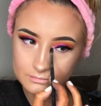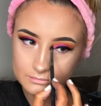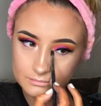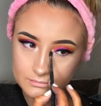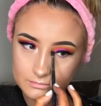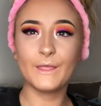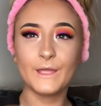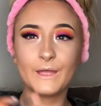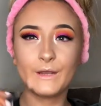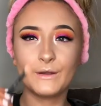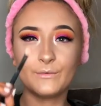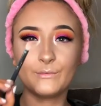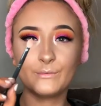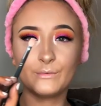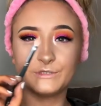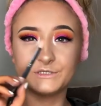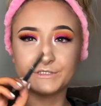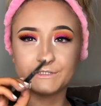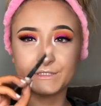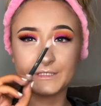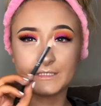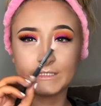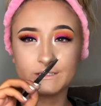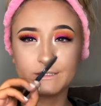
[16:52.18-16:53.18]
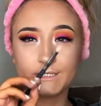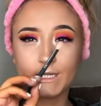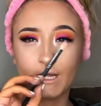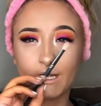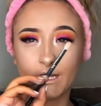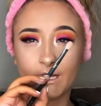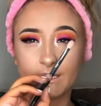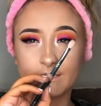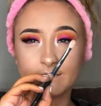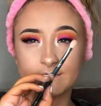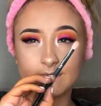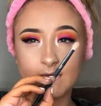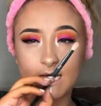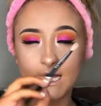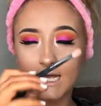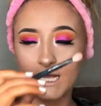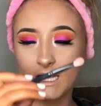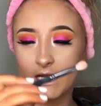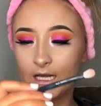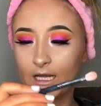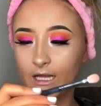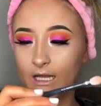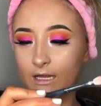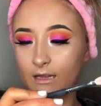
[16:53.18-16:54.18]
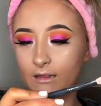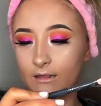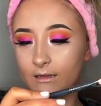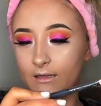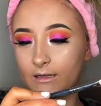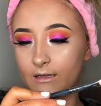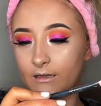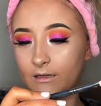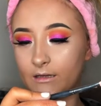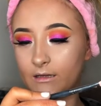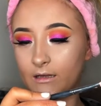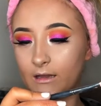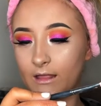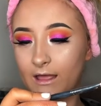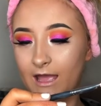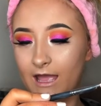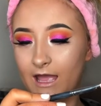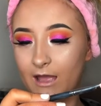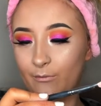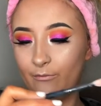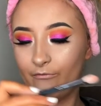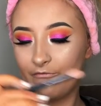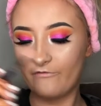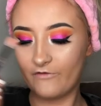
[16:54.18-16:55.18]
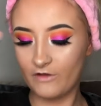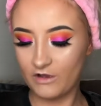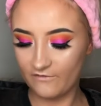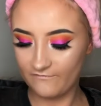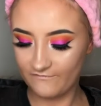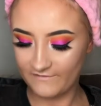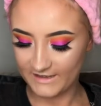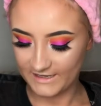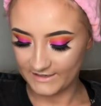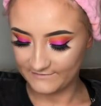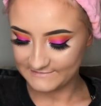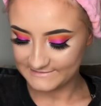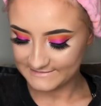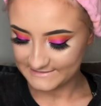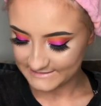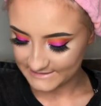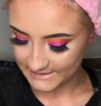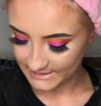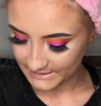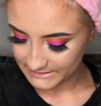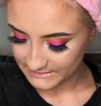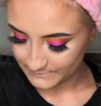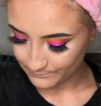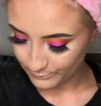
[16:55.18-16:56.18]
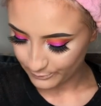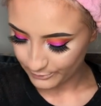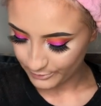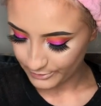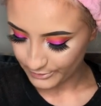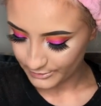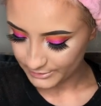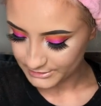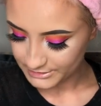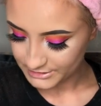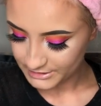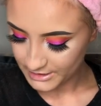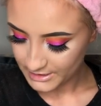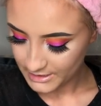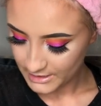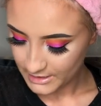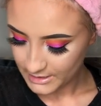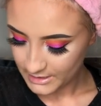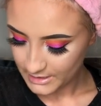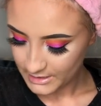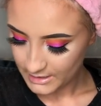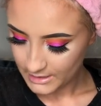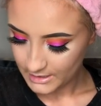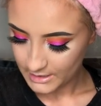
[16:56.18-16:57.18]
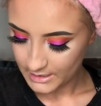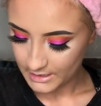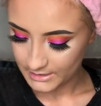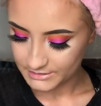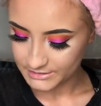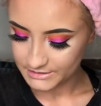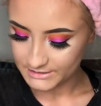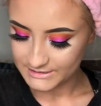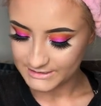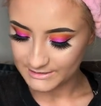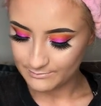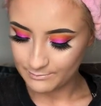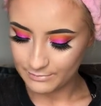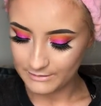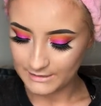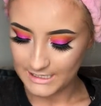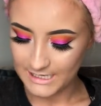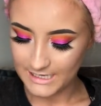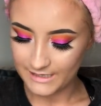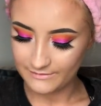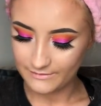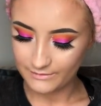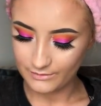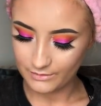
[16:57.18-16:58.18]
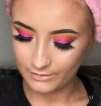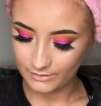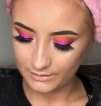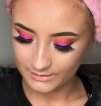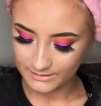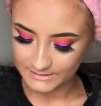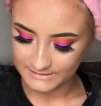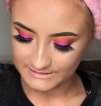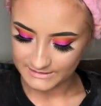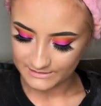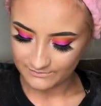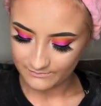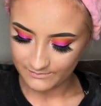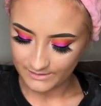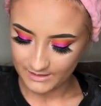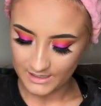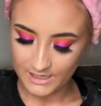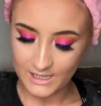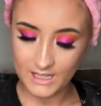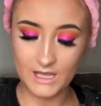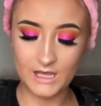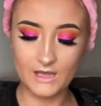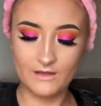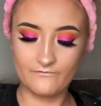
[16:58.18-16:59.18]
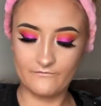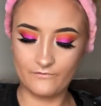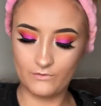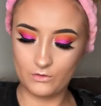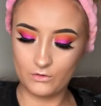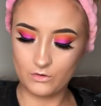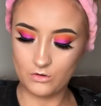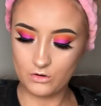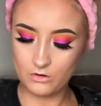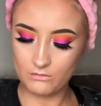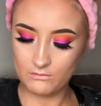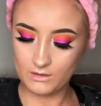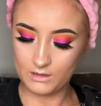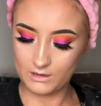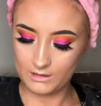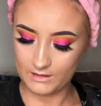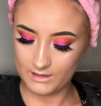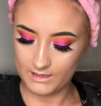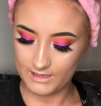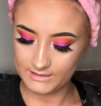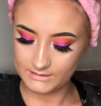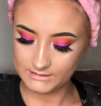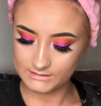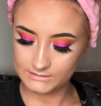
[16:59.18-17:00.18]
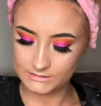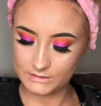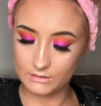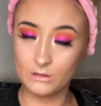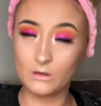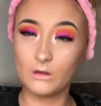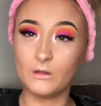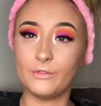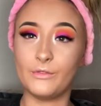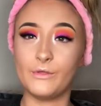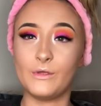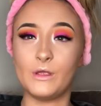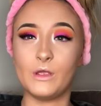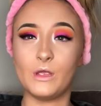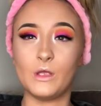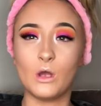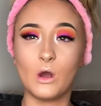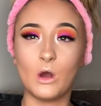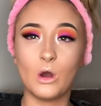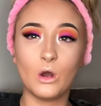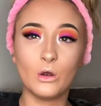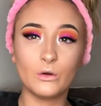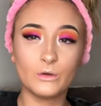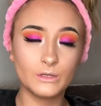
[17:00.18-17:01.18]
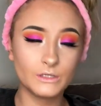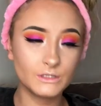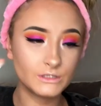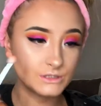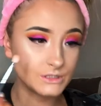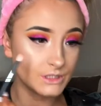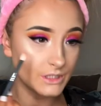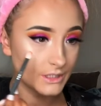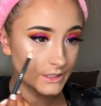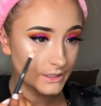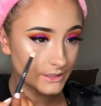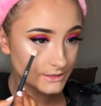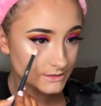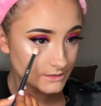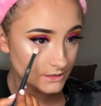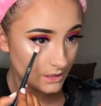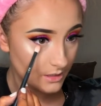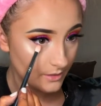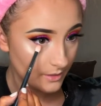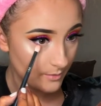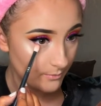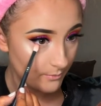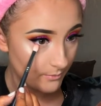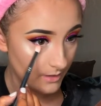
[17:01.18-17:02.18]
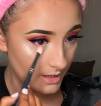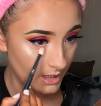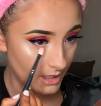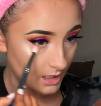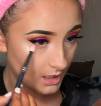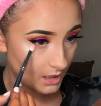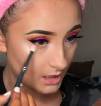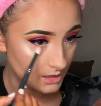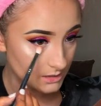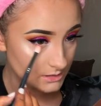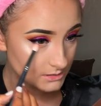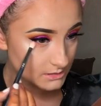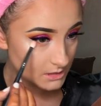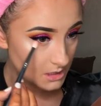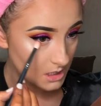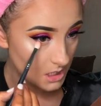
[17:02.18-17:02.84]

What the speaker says: Then we're just gonna take a tiny little M456 brush and just apply the colours that we have currently, so the oranges and the pinks